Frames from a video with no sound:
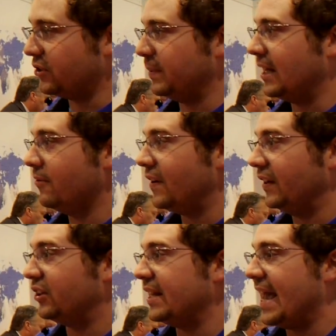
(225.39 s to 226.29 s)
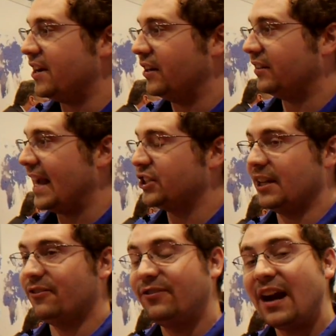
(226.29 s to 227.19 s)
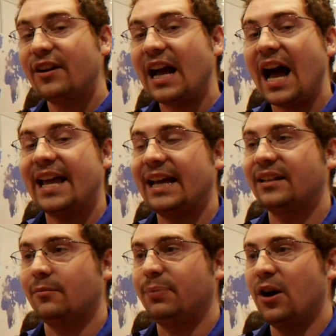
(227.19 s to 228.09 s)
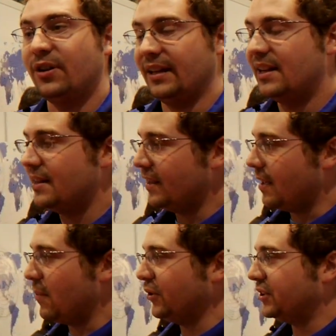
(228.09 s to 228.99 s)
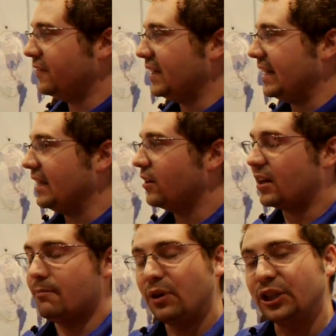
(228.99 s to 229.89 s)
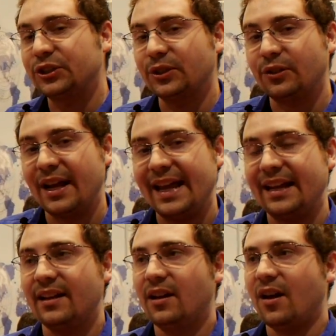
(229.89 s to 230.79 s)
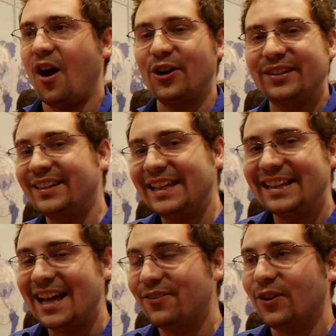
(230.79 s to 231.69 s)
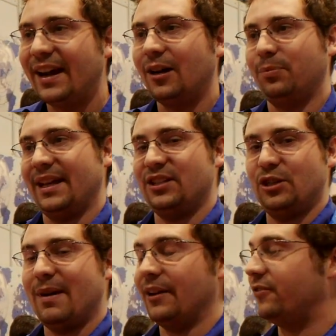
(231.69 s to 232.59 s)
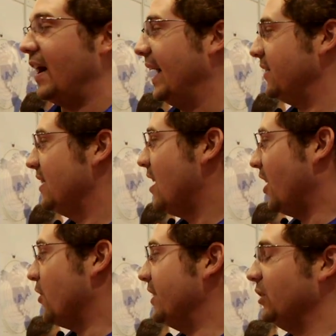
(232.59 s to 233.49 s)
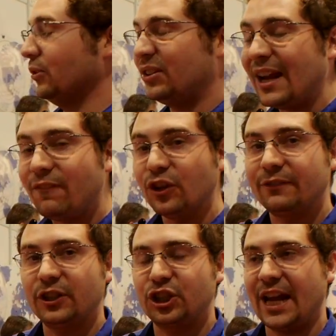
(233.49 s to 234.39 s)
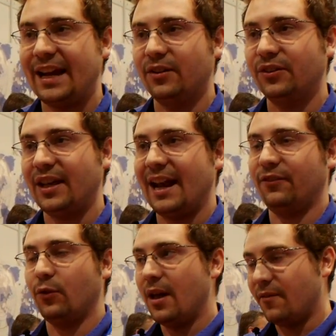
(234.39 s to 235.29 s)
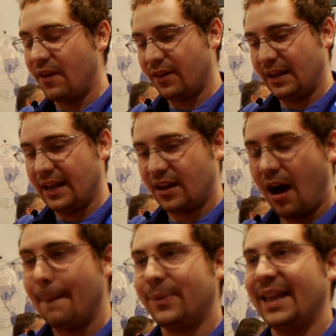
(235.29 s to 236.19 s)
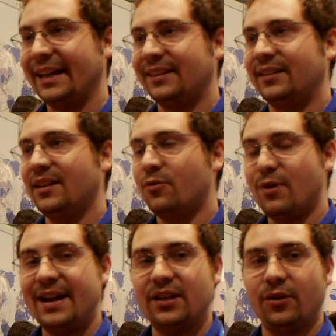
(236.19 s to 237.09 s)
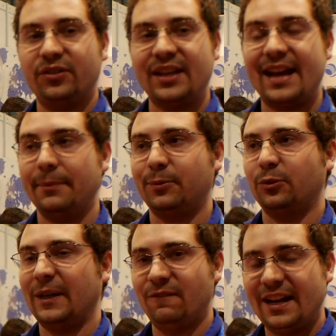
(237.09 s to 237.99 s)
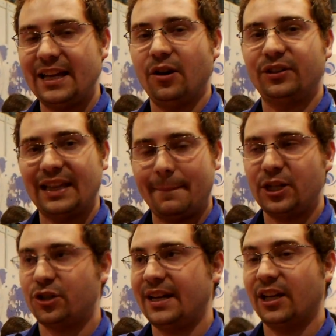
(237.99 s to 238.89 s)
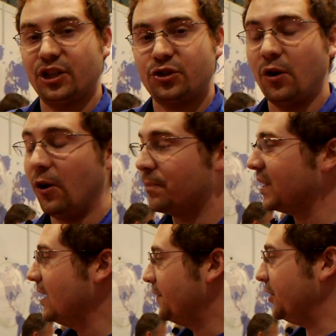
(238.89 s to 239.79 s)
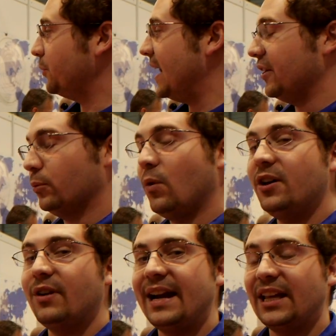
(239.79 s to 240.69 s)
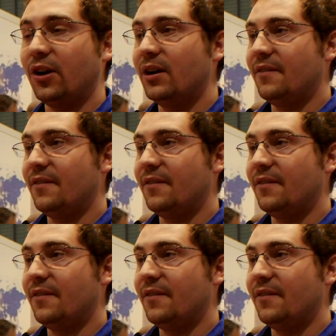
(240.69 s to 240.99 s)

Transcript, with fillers: has become very standard, is actually a very high-end component. Most of the commercial grade RC level airplanes you might find are going to use several different channels and have very complex radio setups between video, telemetry, and control. This one has one radio